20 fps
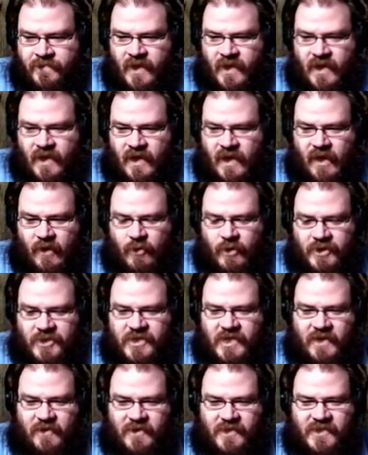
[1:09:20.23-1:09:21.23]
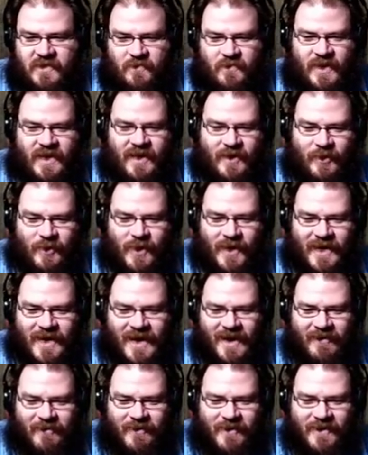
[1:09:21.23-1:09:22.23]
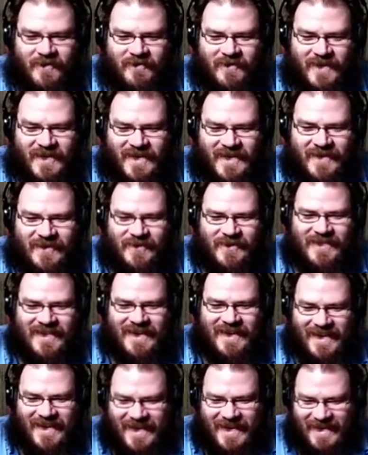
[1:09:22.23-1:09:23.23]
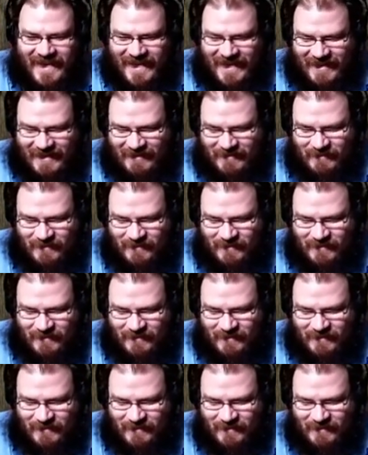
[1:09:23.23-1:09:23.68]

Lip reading: I wish that was a power in every video game.